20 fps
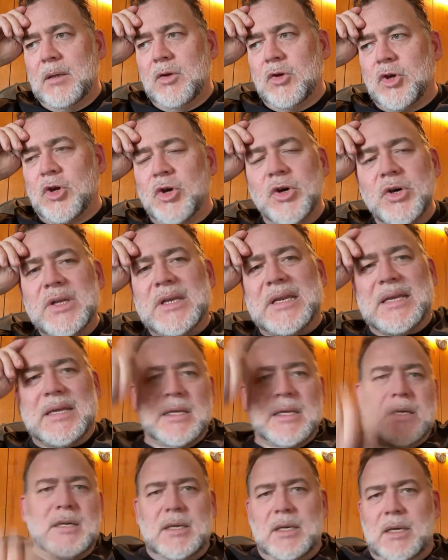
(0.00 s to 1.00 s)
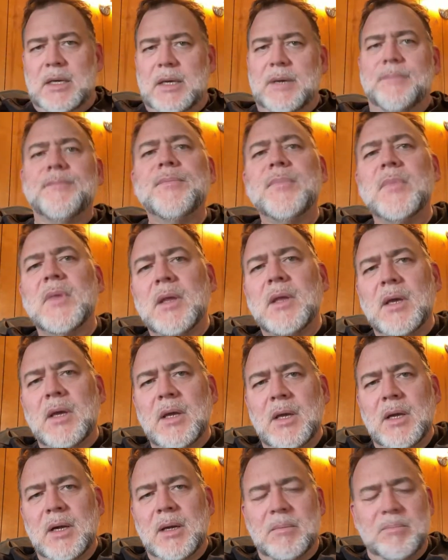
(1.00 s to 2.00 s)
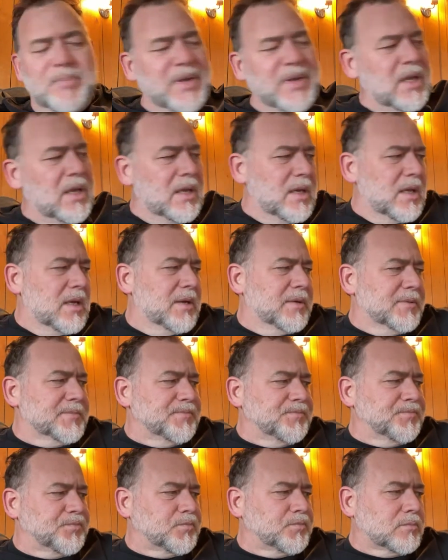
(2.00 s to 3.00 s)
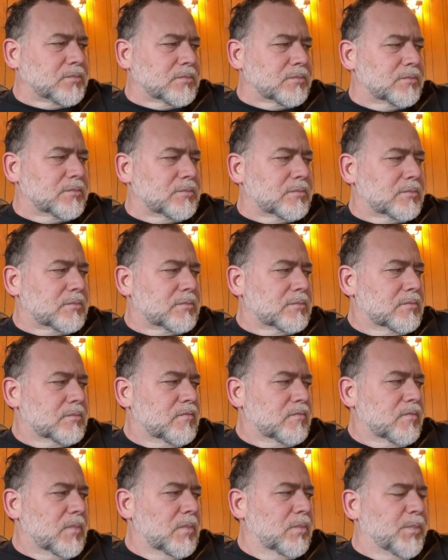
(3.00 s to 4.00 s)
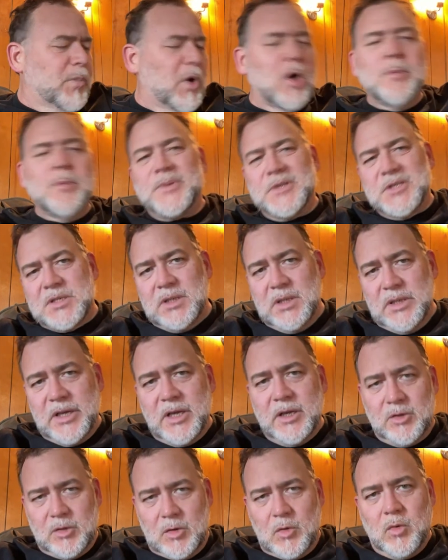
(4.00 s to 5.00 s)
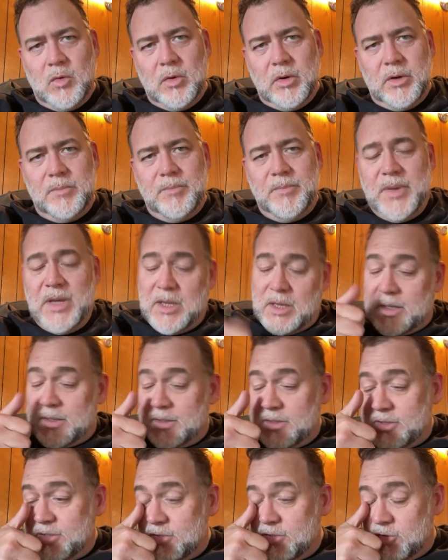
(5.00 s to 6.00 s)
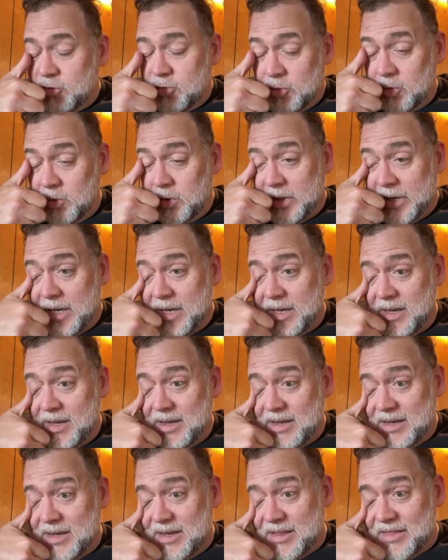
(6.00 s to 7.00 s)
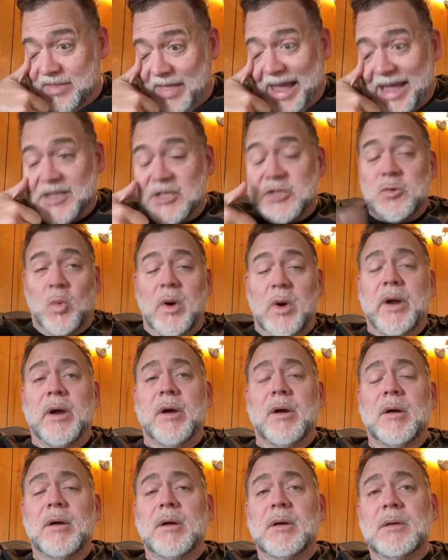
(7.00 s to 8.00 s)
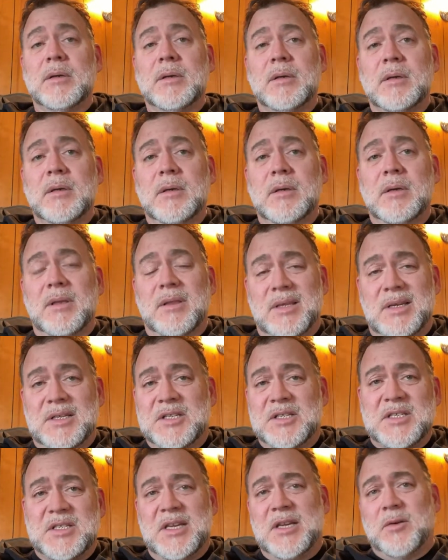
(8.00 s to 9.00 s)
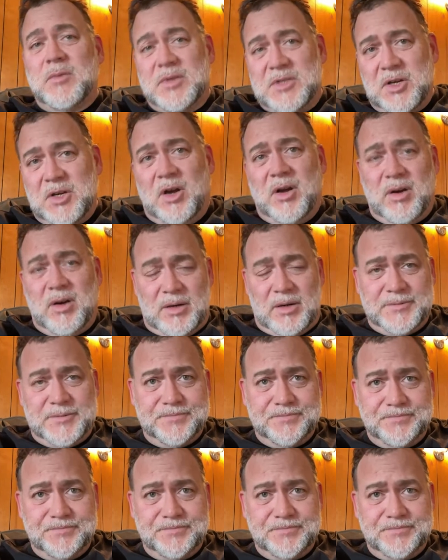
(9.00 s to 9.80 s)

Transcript: Could India be purposely ignored because truly that's where these secrets are?